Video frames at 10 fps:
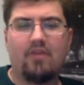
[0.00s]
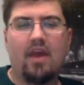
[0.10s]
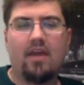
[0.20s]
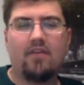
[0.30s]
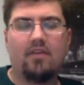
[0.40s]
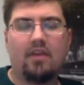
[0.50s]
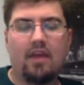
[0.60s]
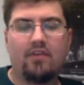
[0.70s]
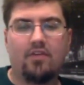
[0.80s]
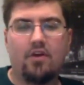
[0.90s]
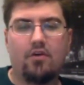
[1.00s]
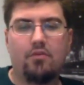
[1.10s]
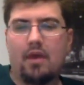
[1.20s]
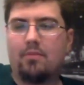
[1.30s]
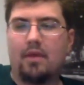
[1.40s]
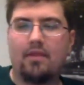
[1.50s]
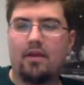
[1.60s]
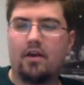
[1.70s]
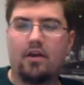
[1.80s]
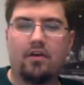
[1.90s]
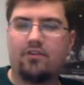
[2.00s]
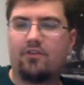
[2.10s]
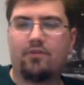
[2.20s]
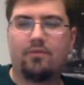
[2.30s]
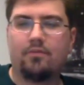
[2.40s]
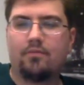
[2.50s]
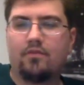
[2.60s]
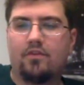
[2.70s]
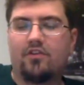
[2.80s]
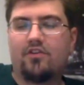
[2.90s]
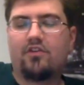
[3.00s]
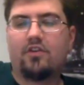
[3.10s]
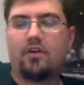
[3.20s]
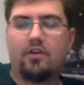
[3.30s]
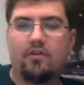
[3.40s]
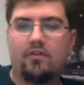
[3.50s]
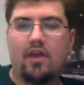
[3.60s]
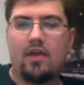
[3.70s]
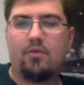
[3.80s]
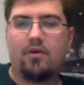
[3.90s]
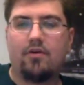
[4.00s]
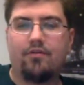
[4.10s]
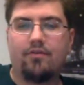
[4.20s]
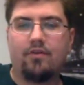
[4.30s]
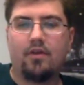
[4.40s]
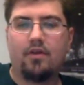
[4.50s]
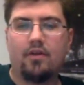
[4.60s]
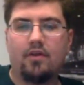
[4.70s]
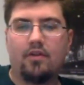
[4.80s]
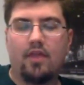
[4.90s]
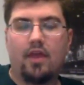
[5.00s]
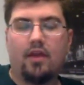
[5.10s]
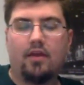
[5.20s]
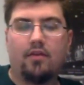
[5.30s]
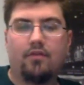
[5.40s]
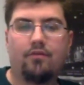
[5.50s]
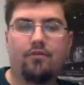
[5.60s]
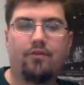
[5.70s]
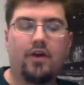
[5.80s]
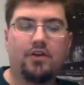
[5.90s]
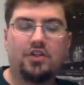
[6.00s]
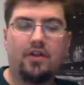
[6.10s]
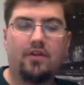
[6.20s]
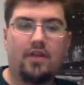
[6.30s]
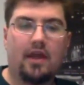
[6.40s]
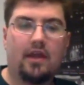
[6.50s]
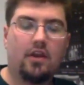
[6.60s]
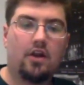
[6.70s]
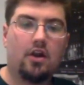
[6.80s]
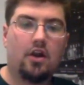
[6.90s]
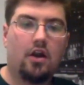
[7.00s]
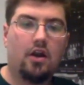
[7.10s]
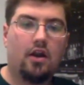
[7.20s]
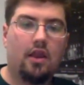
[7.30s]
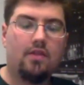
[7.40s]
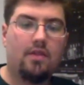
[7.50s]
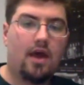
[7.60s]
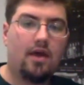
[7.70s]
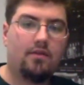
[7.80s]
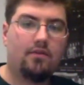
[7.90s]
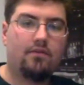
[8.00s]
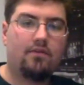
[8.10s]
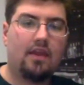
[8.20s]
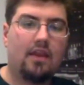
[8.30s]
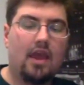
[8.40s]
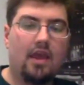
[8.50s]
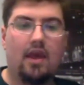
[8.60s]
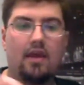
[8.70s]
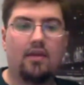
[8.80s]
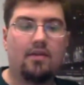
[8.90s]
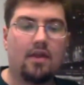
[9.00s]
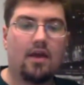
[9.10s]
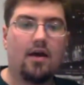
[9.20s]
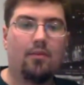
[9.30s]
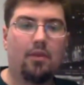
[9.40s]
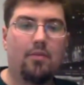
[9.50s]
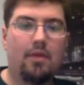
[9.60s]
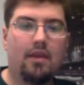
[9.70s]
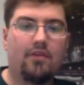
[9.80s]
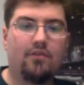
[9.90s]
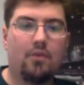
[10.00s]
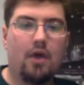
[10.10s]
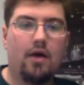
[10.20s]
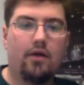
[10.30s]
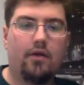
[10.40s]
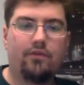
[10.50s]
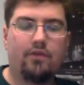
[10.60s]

If I had to guess, though, maybe there's a certain type of like function that can occur in that DNA and in the complement as well.